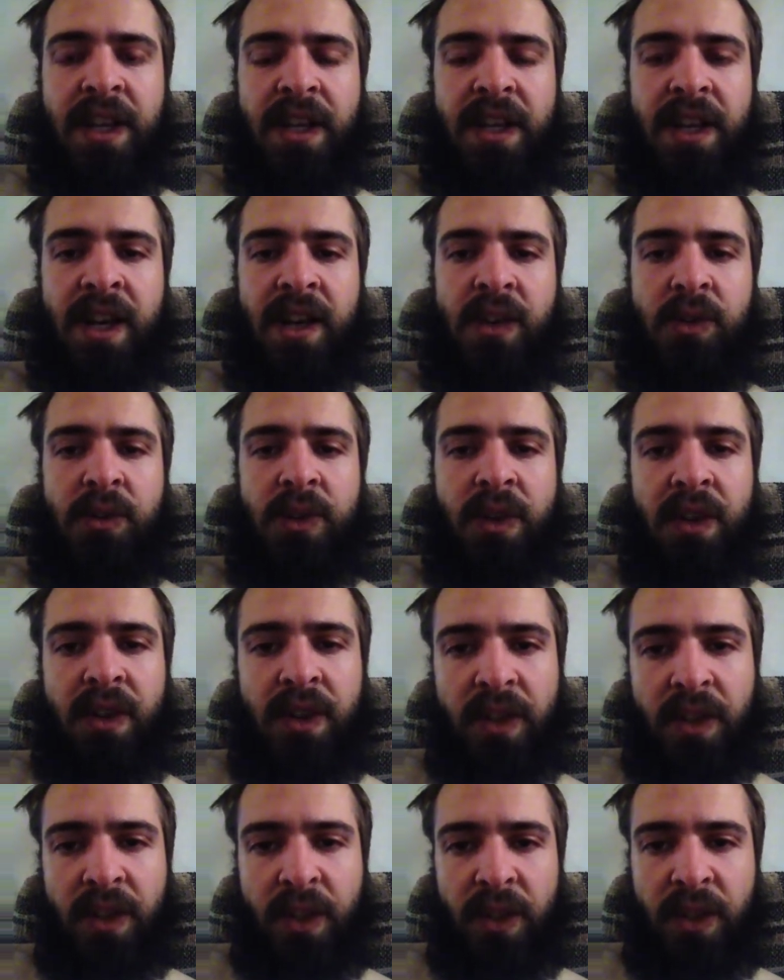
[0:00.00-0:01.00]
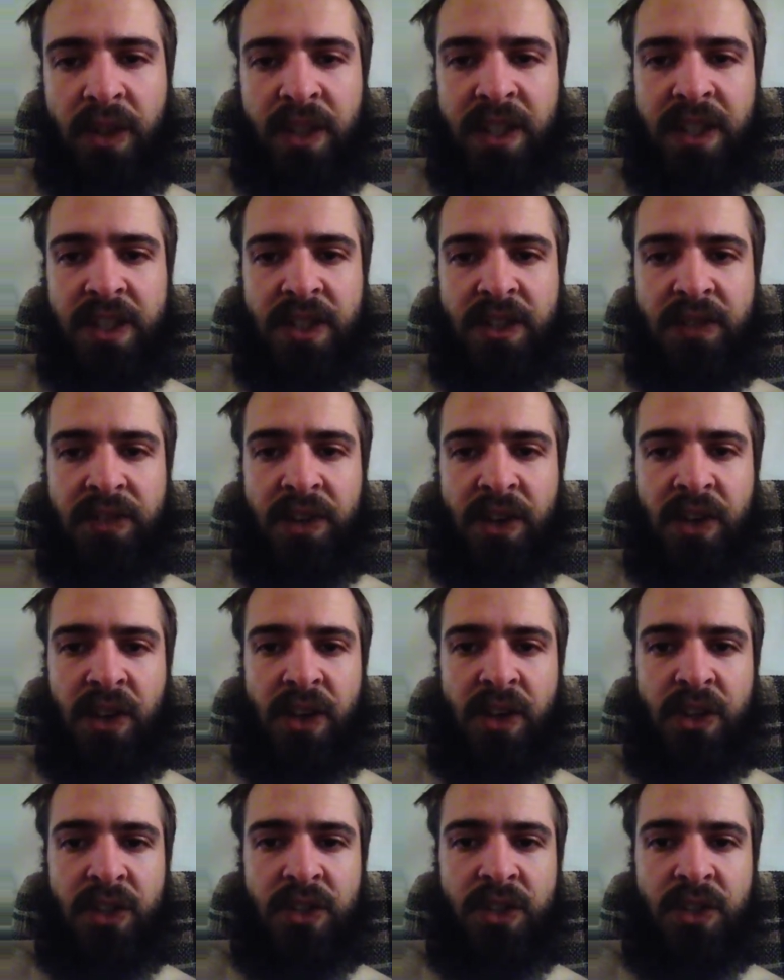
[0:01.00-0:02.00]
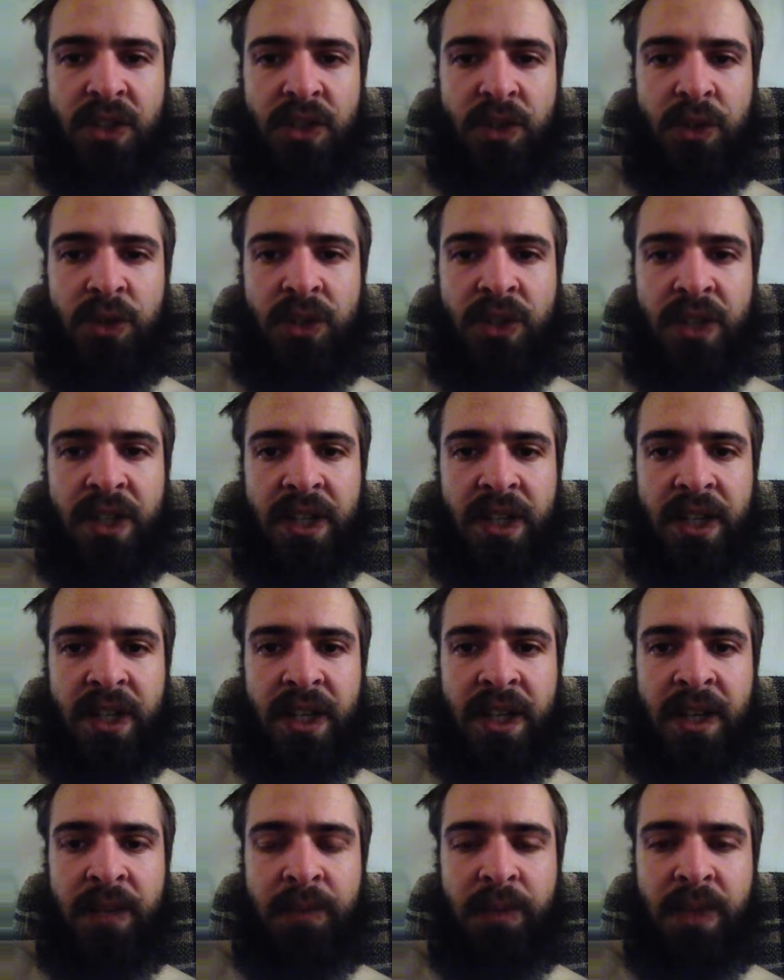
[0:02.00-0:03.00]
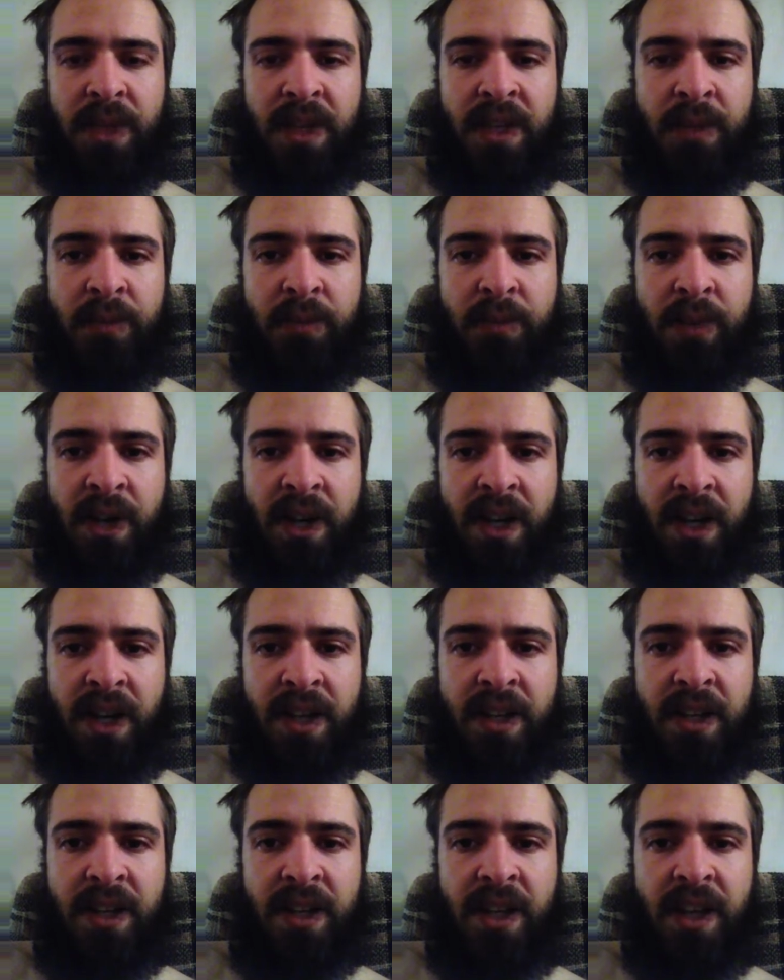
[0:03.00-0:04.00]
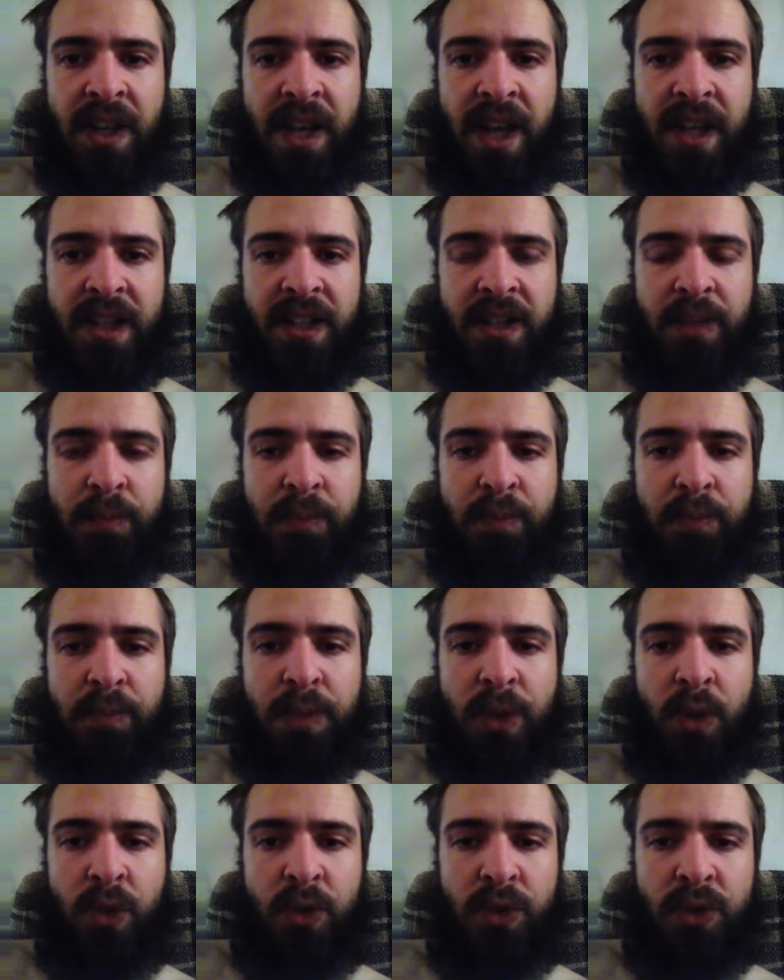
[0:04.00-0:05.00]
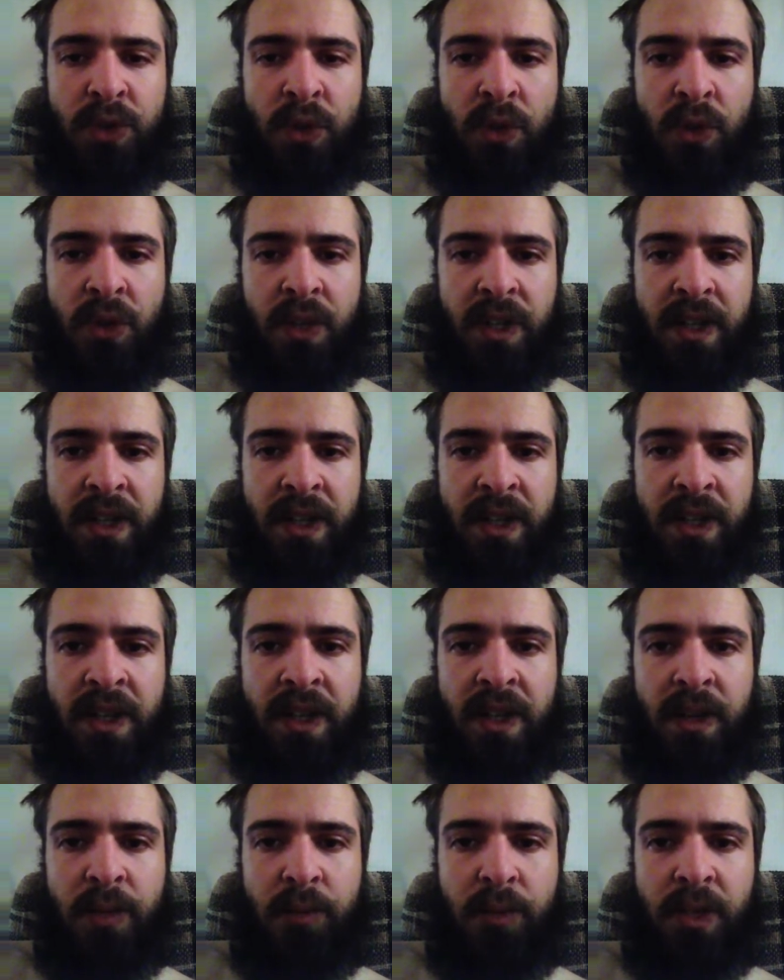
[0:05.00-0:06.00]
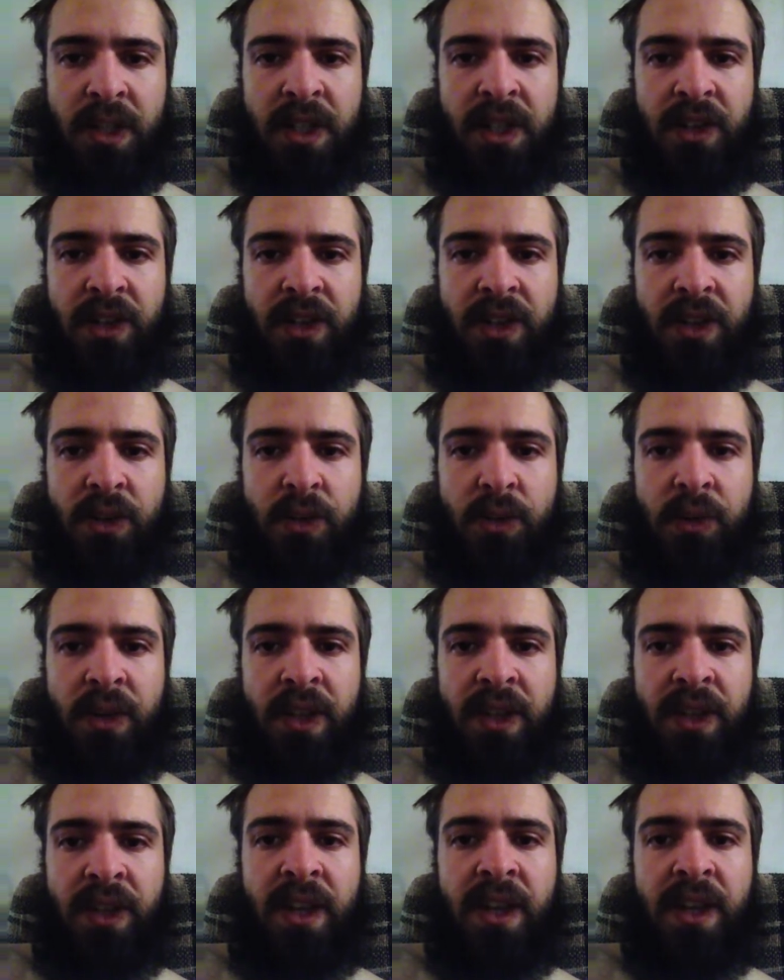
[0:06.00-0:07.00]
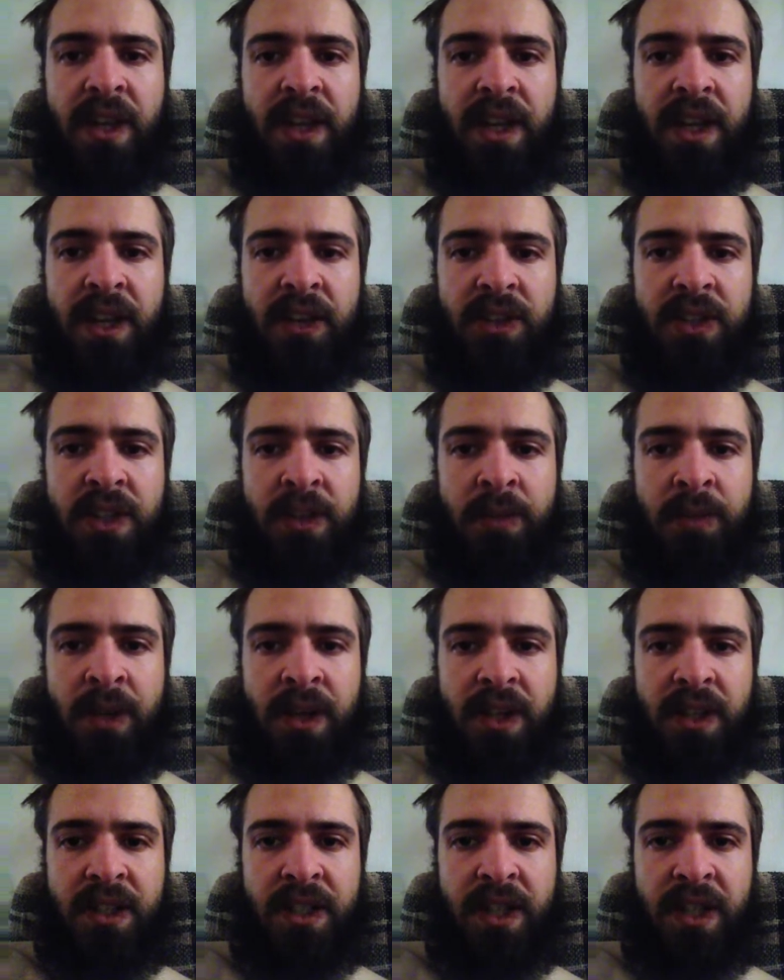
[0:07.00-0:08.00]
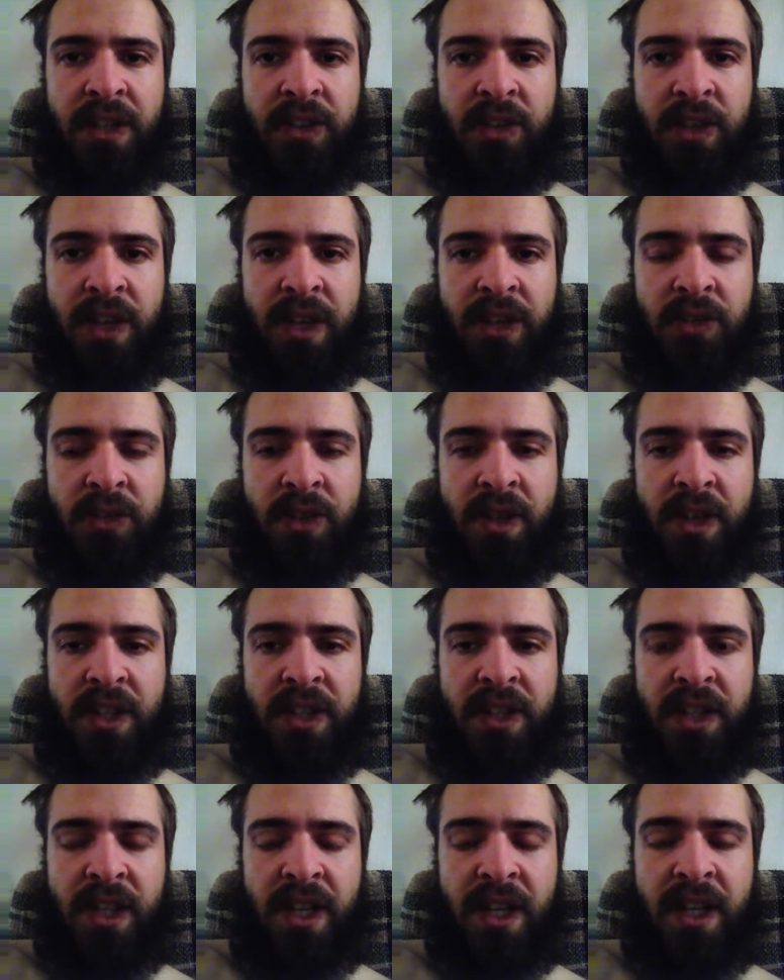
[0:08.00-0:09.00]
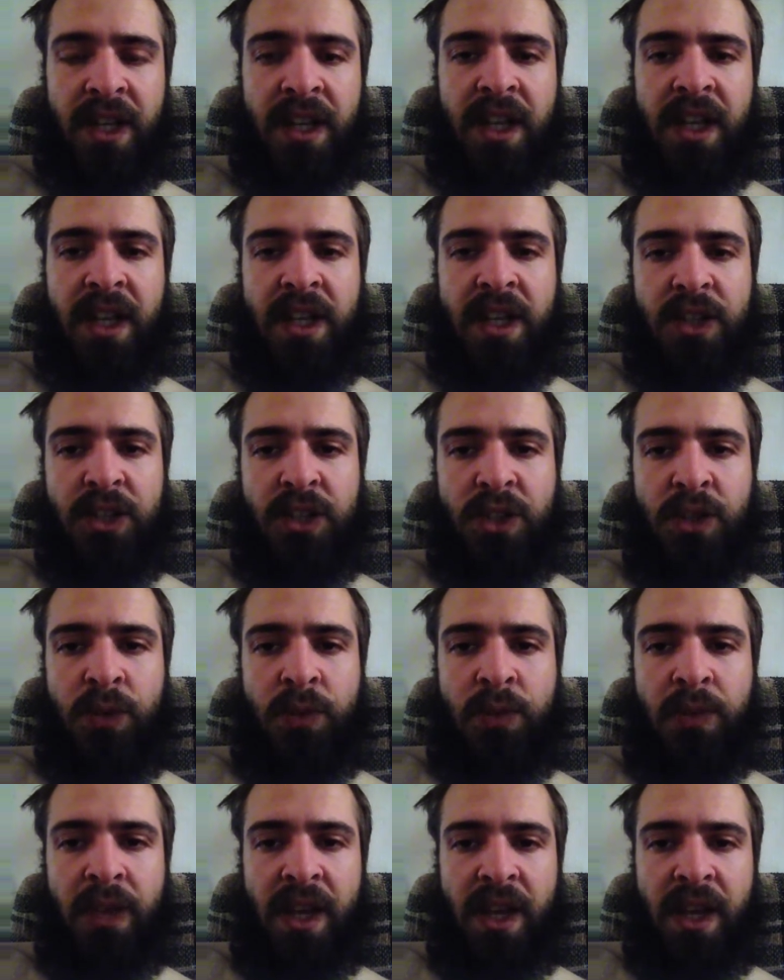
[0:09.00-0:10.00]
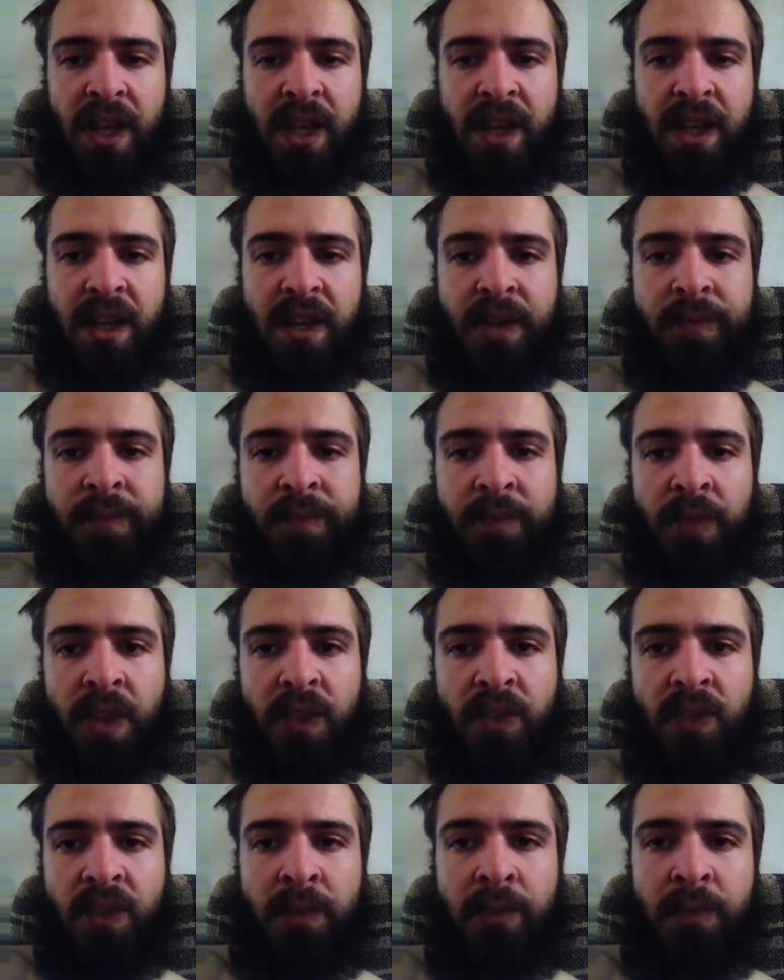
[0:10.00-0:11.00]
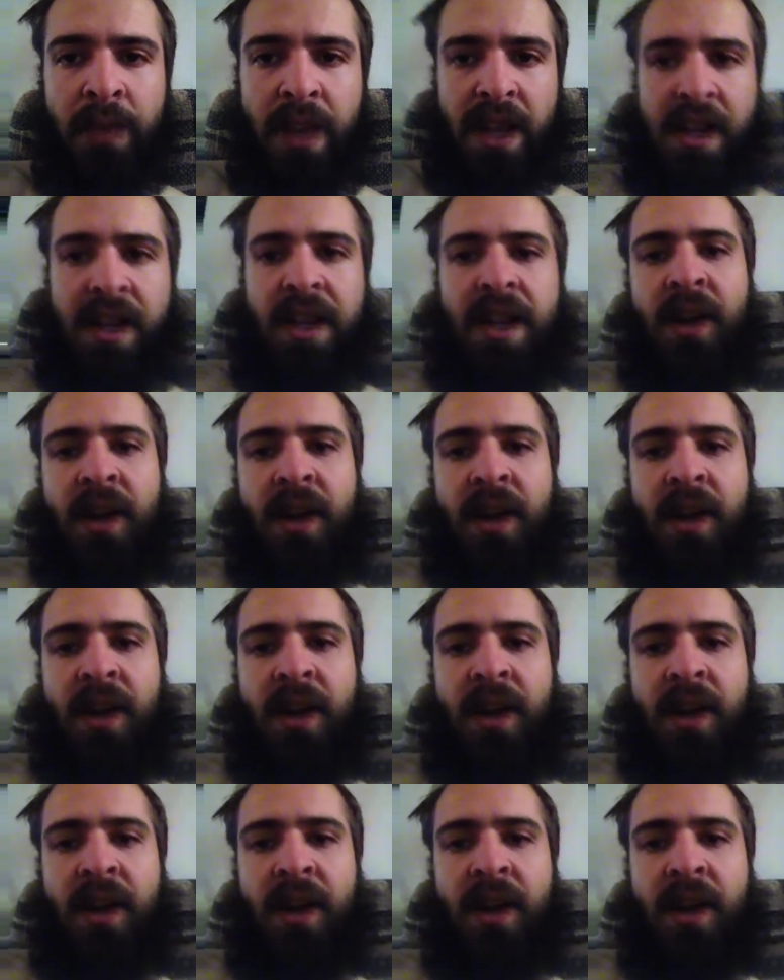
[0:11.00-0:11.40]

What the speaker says: Now, this is a very good solution and it can be combined as a pozzolan material with calcium oxide or hydroxide to make cement.